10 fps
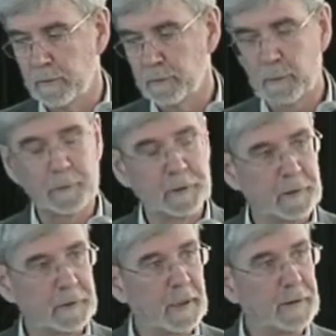
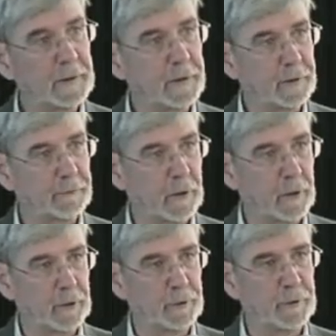representations of
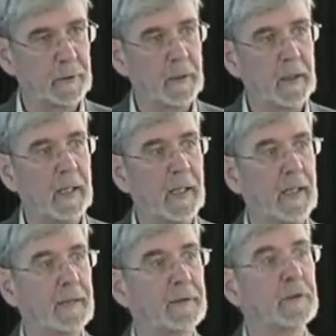those,
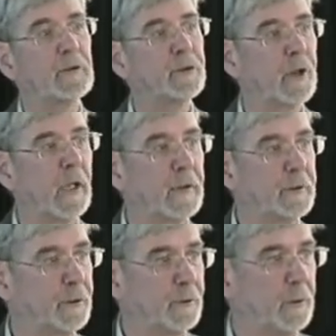and
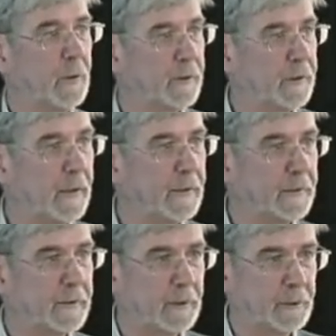trying to
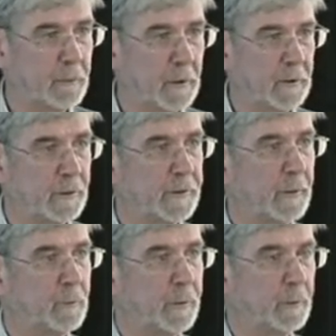test those models
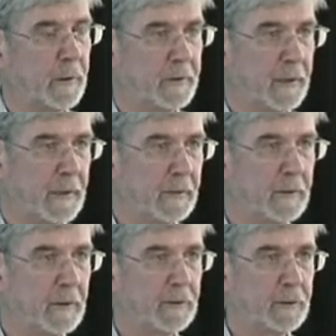that we would
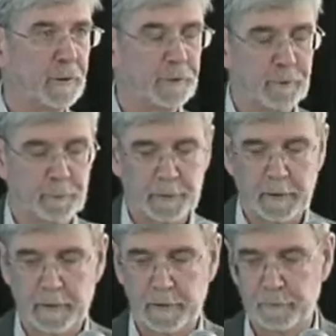then use for
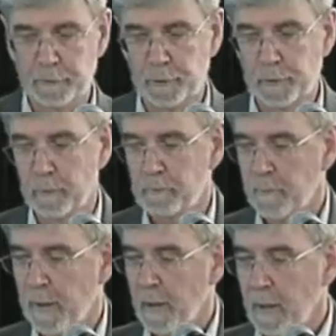projecting the future.
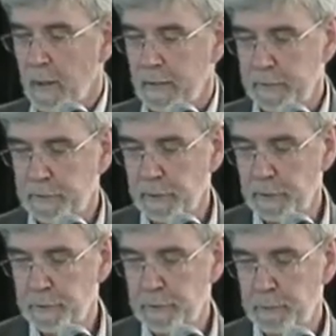This
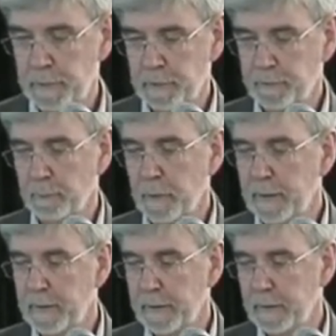shows the period from
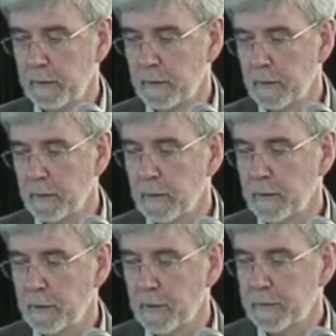
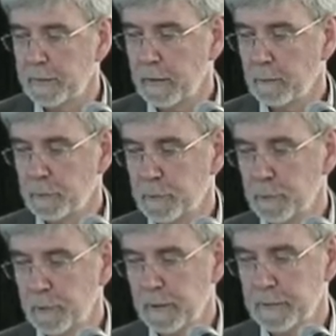1990 up to
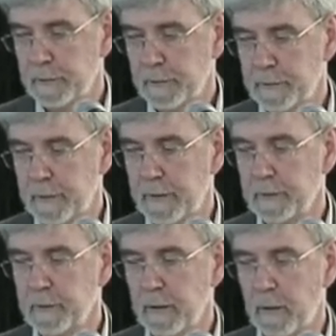
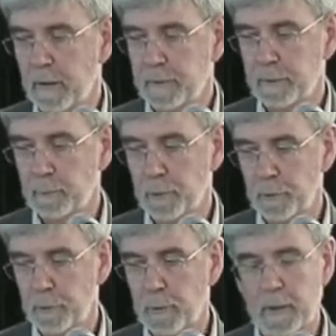2010. The
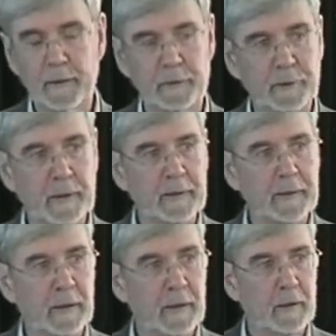blue and the
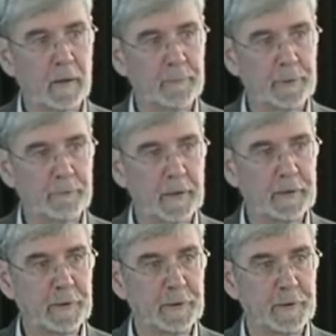red are
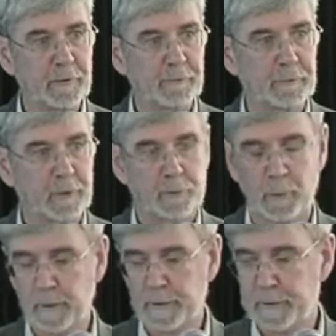observations of
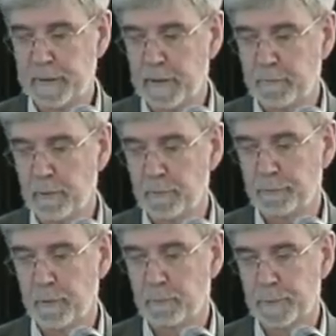global mean sea level
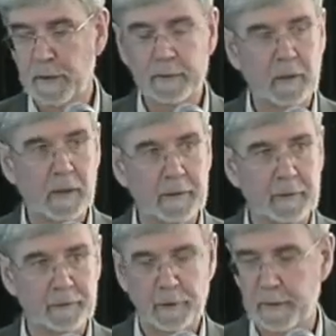from satellite
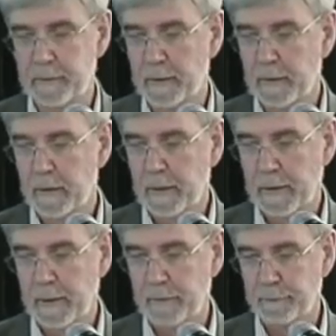in red
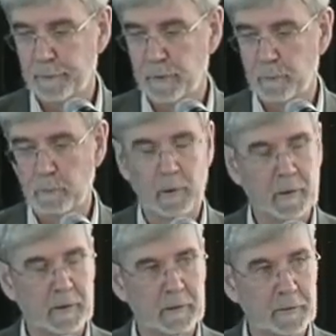and from
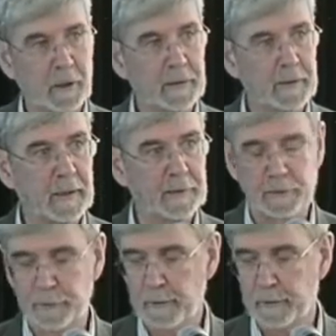tide
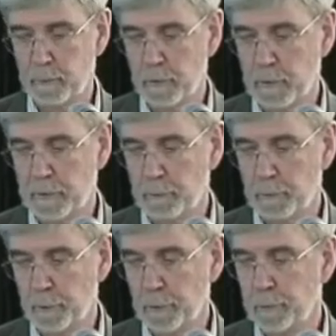gauges around the world in
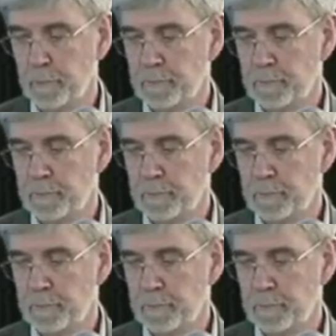blue.